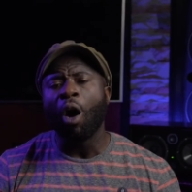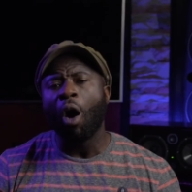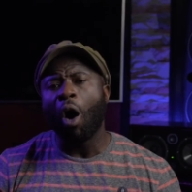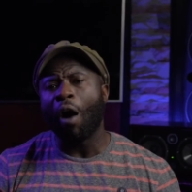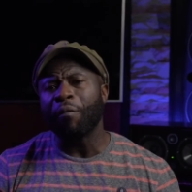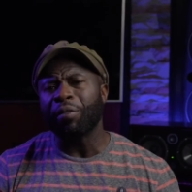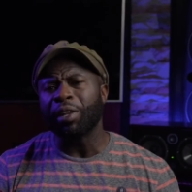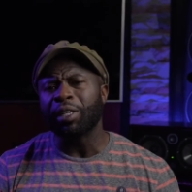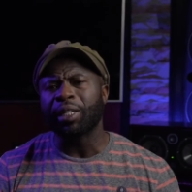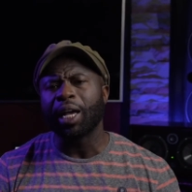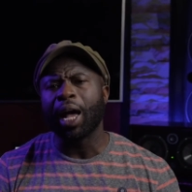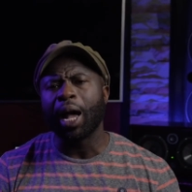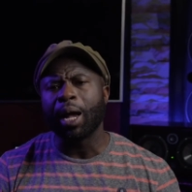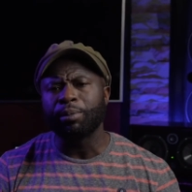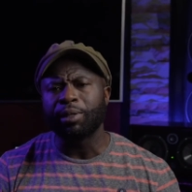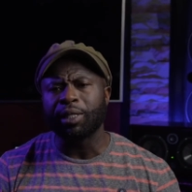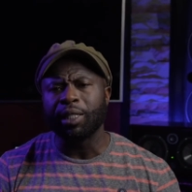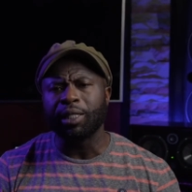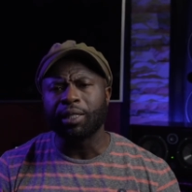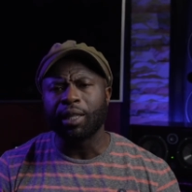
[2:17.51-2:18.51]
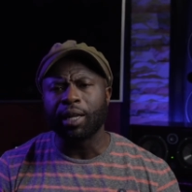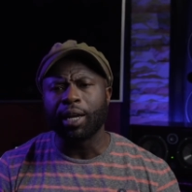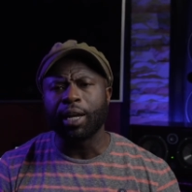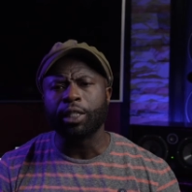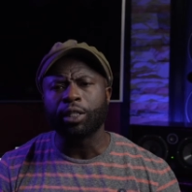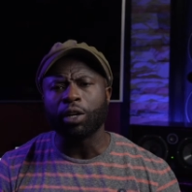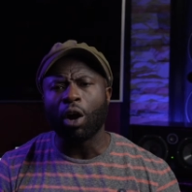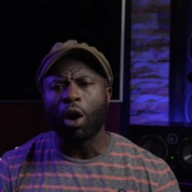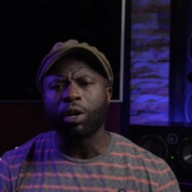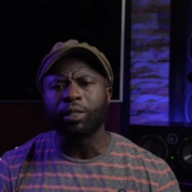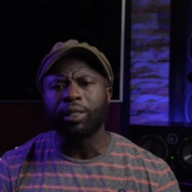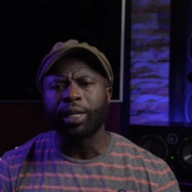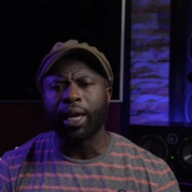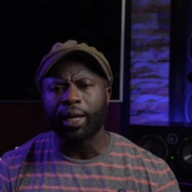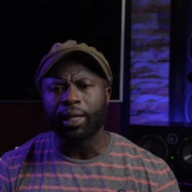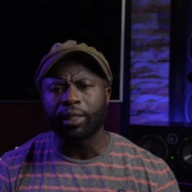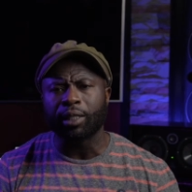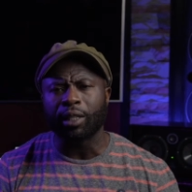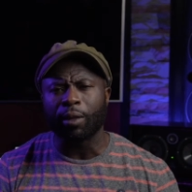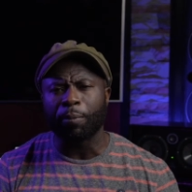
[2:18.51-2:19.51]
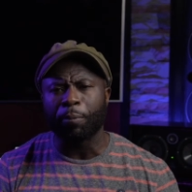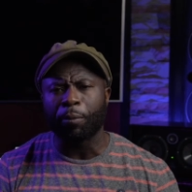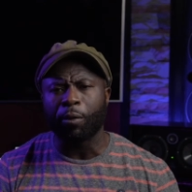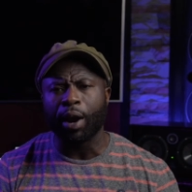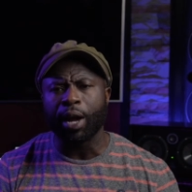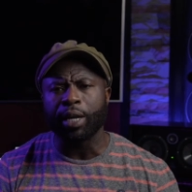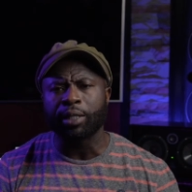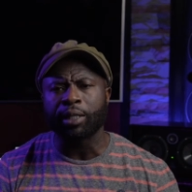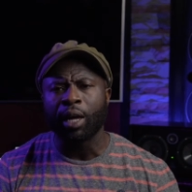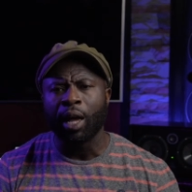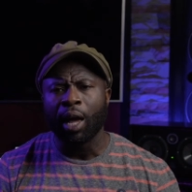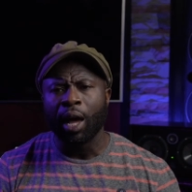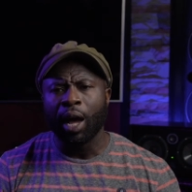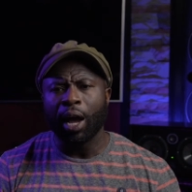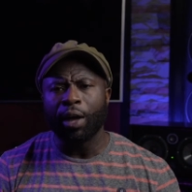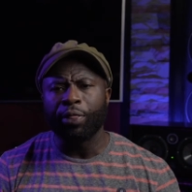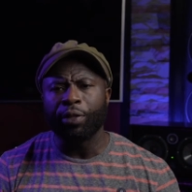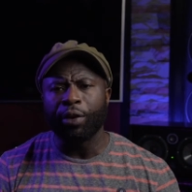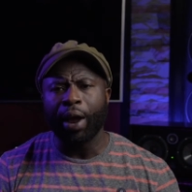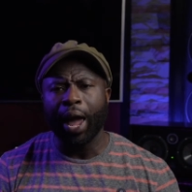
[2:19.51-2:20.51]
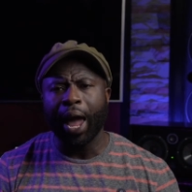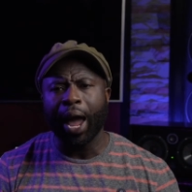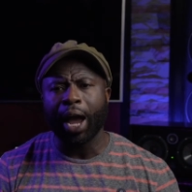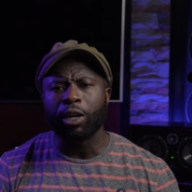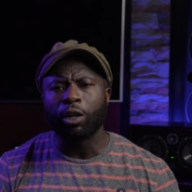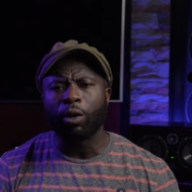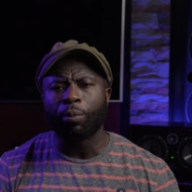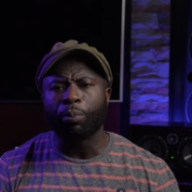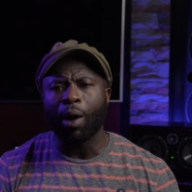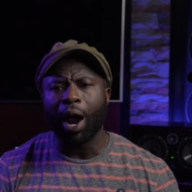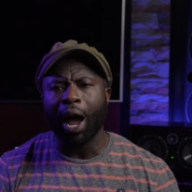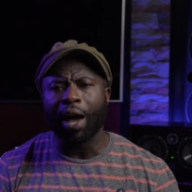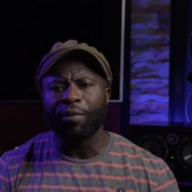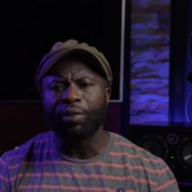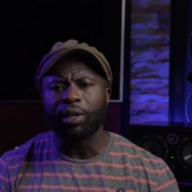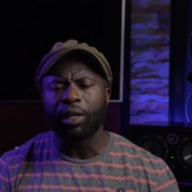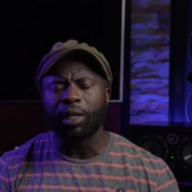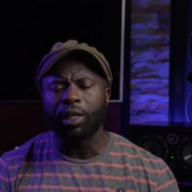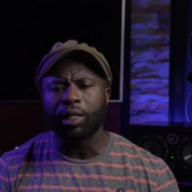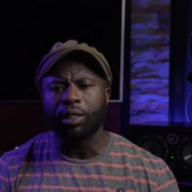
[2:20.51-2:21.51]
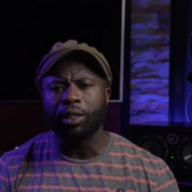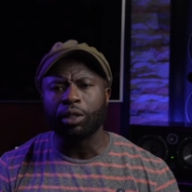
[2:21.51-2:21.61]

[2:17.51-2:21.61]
Oftentimes, these things aren't taken to the press and they're handled privately,